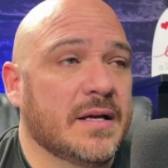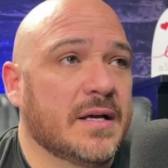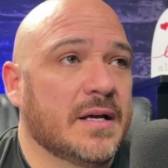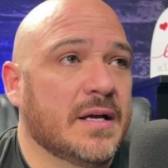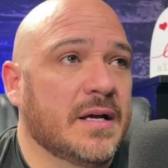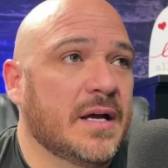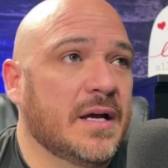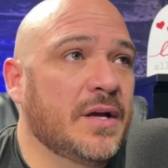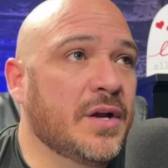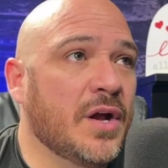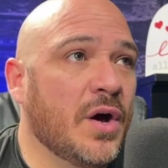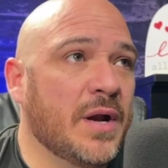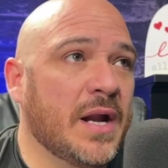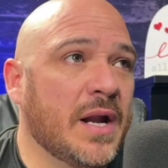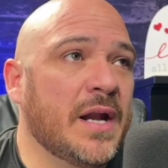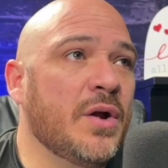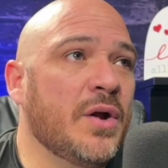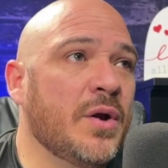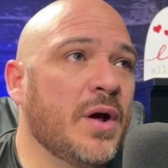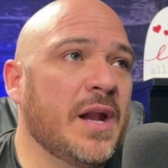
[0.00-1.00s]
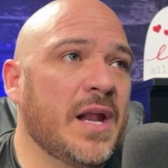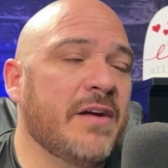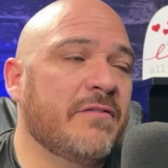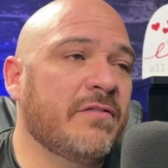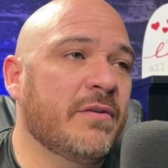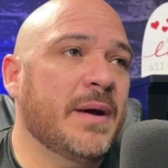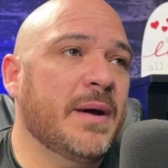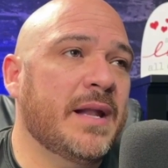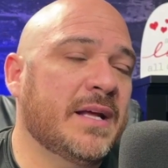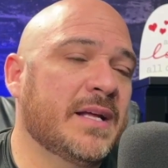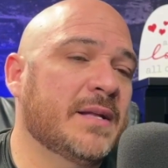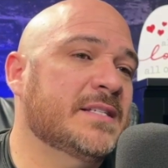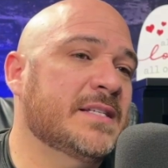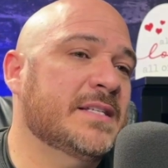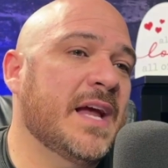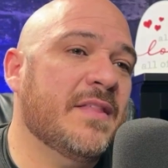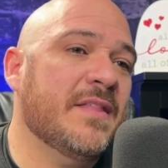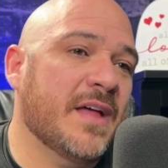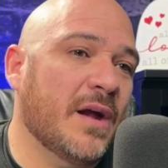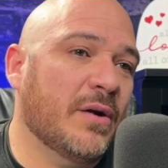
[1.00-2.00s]
You know, and I know not everybody can
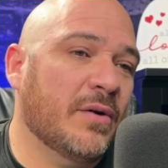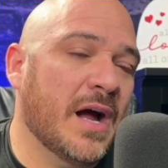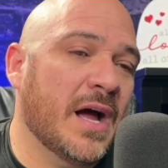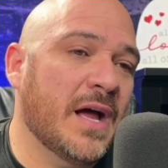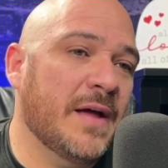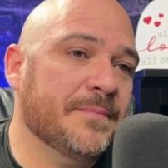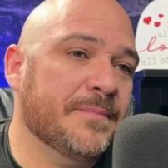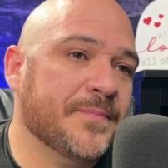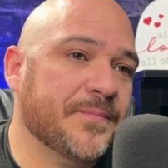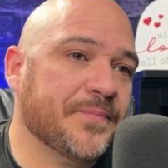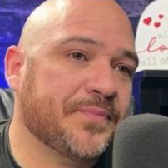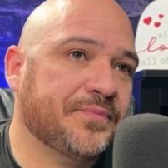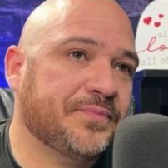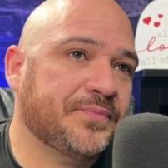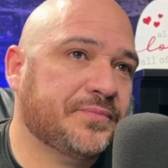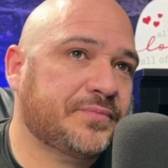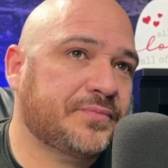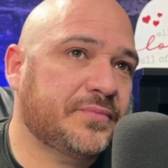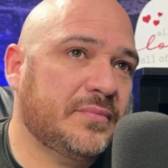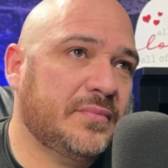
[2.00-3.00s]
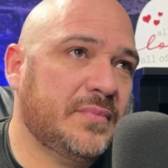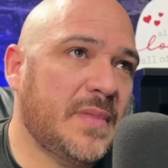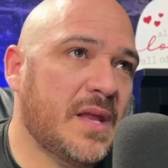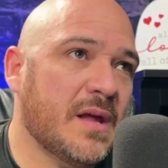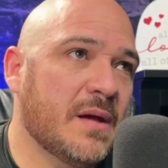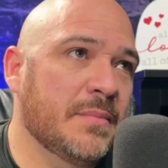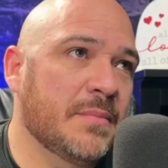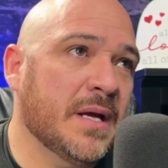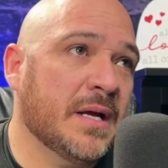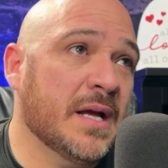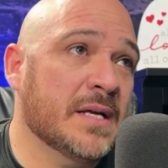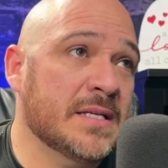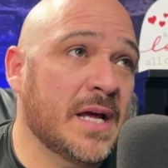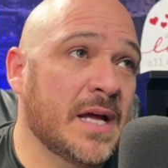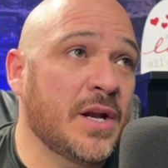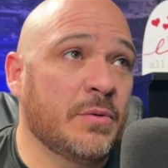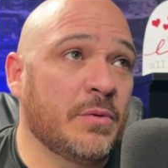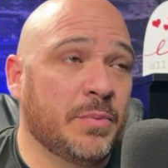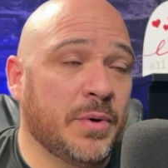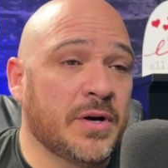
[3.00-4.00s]
say that, right? Because I
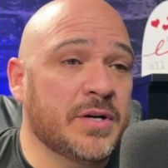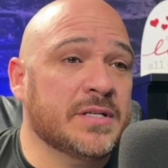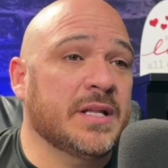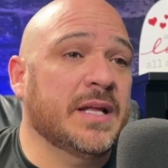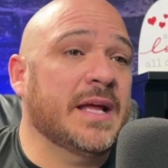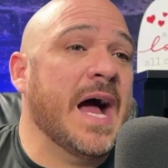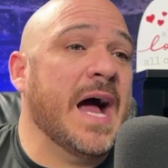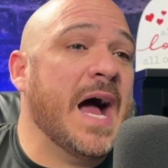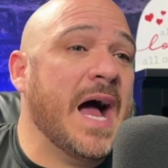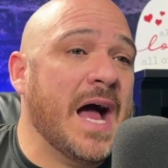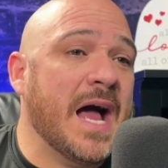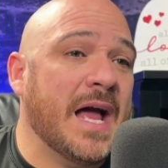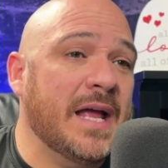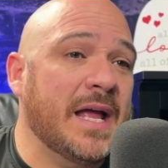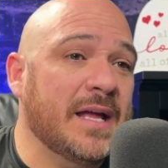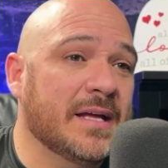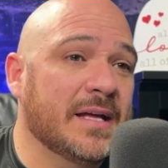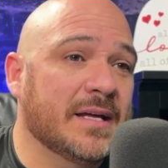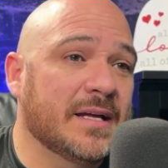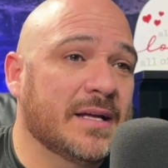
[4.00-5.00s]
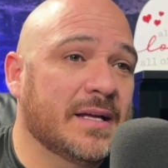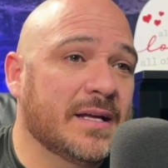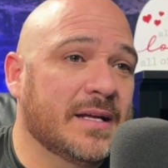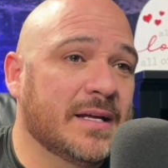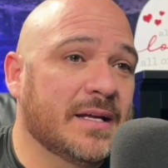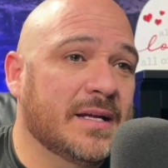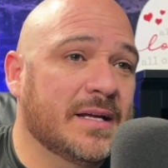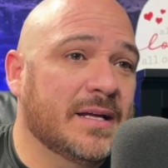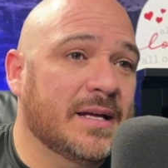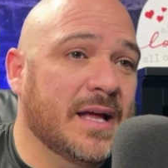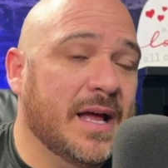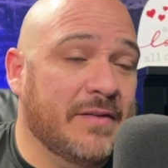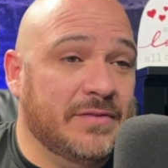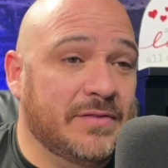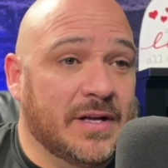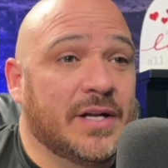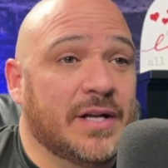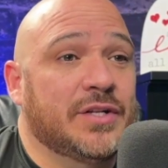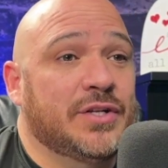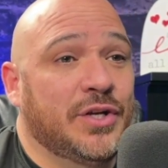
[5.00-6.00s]
know personally I have
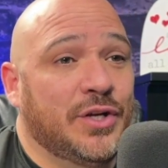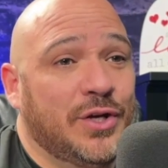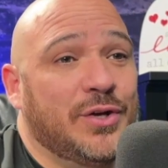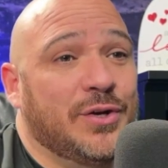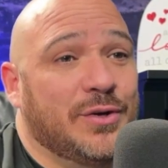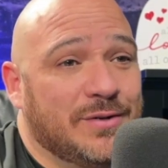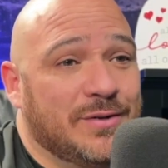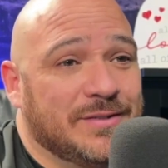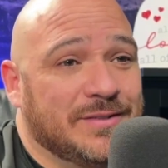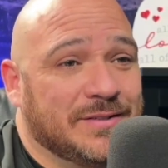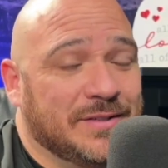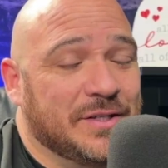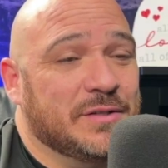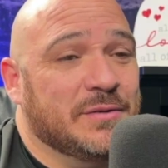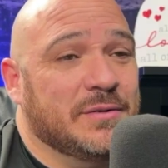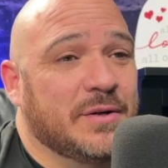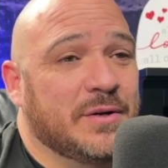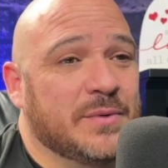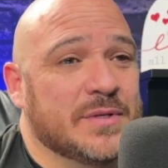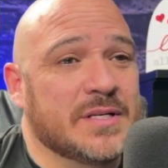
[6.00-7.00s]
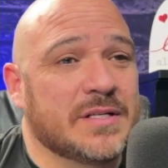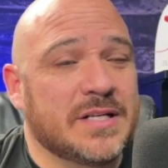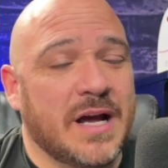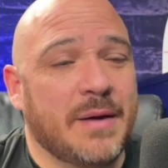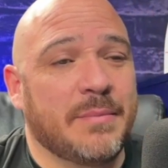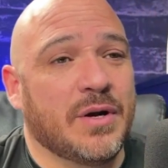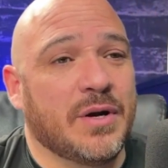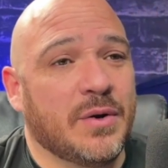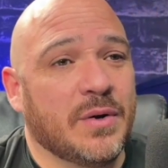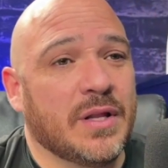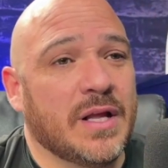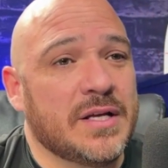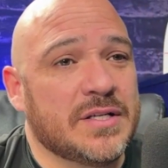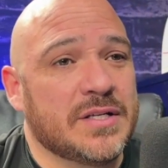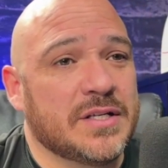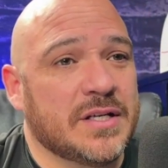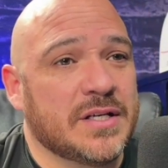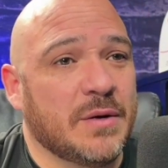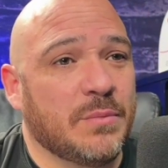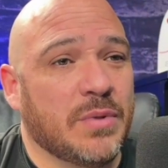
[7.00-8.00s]
done it to you. There was a time in our
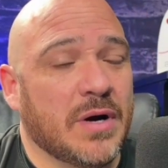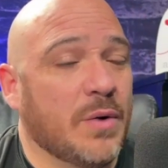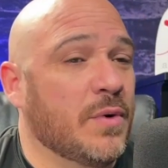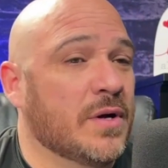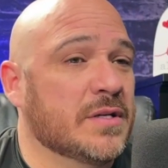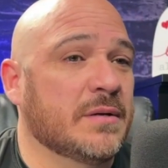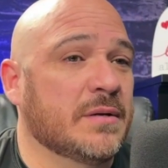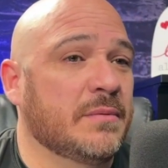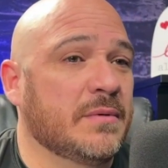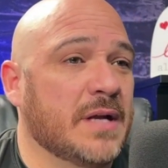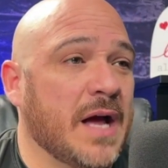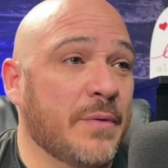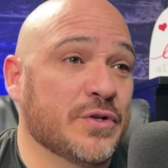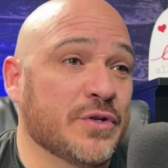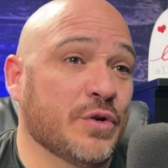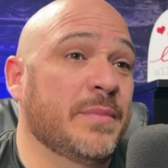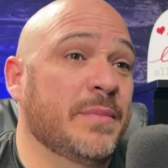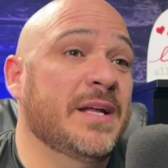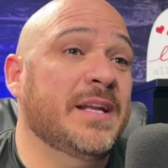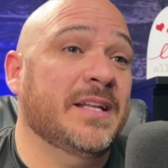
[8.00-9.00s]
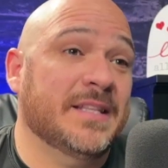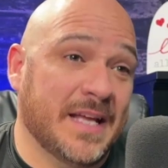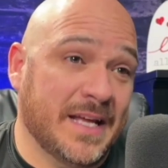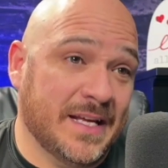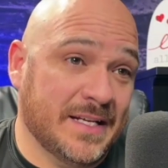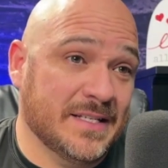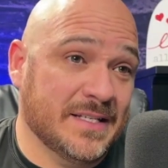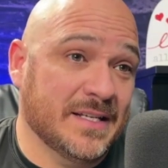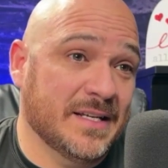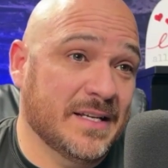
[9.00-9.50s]
relationship where I was omitting things.